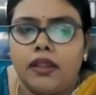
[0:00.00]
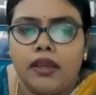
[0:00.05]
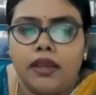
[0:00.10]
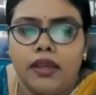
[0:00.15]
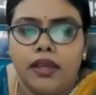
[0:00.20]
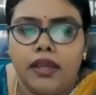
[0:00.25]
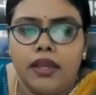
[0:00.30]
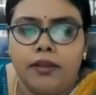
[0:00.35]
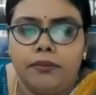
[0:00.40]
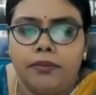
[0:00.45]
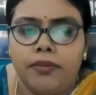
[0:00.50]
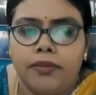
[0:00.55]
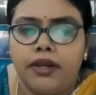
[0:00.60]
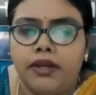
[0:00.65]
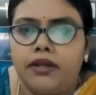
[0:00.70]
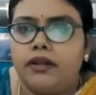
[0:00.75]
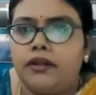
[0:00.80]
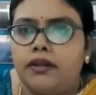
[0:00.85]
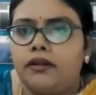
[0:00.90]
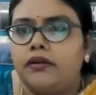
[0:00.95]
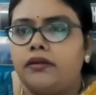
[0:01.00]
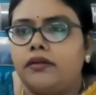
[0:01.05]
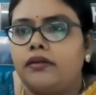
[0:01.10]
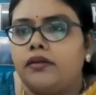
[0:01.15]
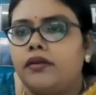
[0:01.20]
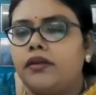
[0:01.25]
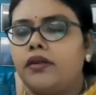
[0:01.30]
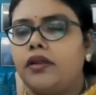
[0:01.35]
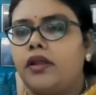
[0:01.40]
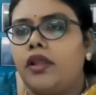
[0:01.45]
limit
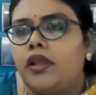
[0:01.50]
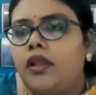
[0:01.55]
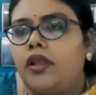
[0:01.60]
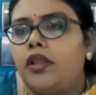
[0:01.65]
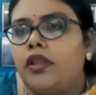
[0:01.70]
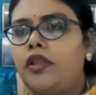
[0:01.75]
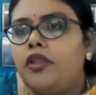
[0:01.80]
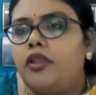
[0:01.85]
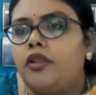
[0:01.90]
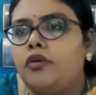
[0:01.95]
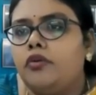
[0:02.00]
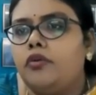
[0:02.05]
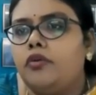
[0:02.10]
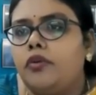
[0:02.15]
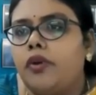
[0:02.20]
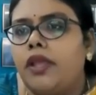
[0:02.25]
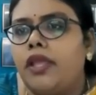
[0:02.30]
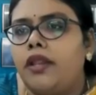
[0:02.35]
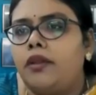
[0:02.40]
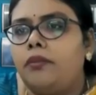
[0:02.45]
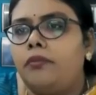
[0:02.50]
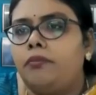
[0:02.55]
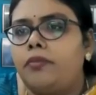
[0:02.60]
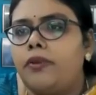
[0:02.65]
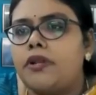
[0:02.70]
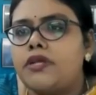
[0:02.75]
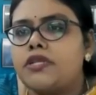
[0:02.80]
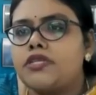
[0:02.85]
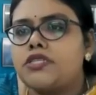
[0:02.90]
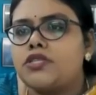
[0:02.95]
un
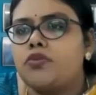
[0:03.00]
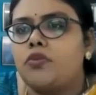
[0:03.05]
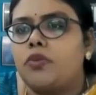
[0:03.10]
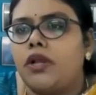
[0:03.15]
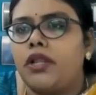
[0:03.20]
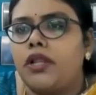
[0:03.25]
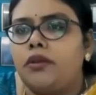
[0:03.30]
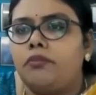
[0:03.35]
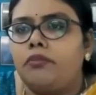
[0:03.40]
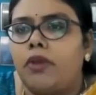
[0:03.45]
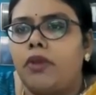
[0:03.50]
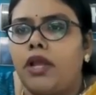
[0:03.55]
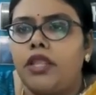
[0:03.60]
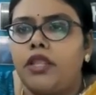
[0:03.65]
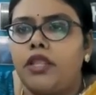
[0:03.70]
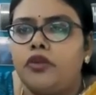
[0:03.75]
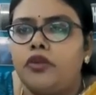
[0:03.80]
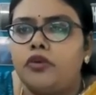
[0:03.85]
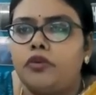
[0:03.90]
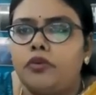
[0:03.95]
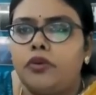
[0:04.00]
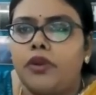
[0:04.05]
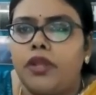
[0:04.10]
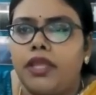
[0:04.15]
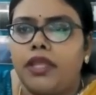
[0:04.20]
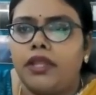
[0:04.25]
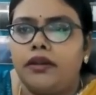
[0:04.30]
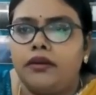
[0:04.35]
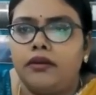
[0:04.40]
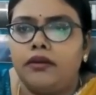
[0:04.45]
plus 1 by
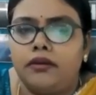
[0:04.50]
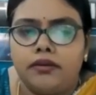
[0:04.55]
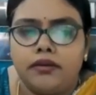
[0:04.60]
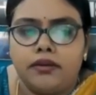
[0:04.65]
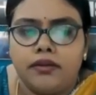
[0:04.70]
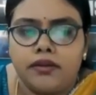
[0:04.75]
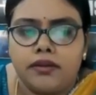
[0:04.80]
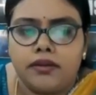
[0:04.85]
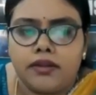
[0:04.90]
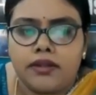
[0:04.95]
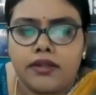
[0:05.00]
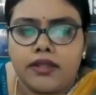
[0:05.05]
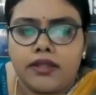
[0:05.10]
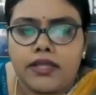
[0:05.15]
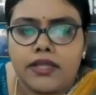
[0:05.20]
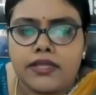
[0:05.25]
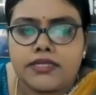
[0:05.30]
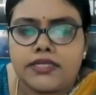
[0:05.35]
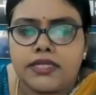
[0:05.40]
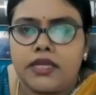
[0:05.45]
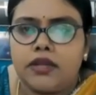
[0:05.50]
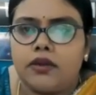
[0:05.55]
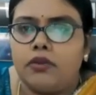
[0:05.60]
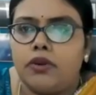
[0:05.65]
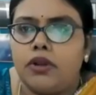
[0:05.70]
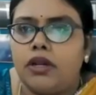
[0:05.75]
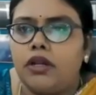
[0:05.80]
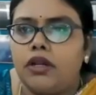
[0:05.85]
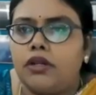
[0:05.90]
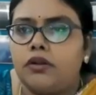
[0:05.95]
un is
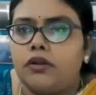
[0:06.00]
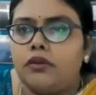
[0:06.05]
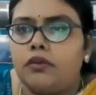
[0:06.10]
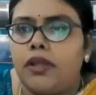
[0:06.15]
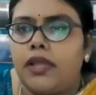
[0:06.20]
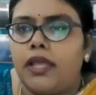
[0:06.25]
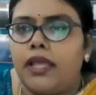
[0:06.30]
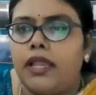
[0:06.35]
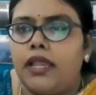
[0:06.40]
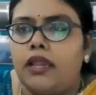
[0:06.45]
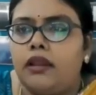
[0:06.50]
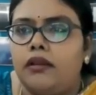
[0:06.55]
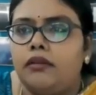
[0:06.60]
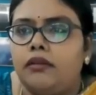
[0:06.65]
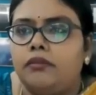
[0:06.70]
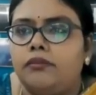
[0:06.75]
equal to L,